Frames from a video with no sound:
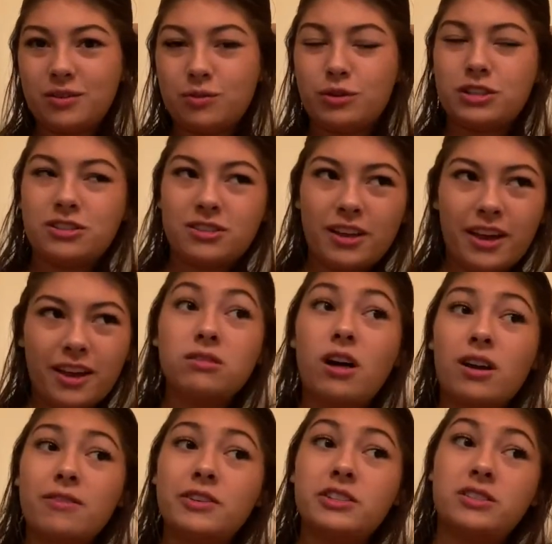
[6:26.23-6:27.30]
Which, like, a
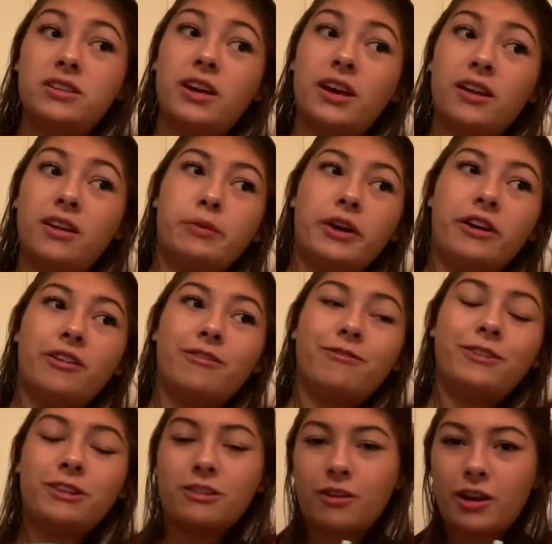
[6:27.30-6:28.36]
lot of us did. But
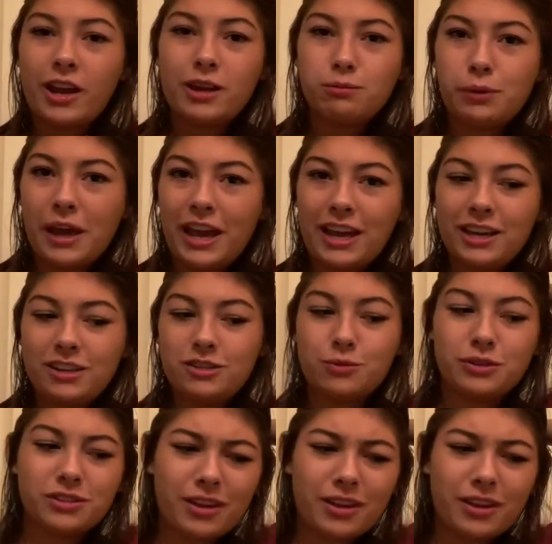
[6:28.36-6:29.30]
5th grade Paige was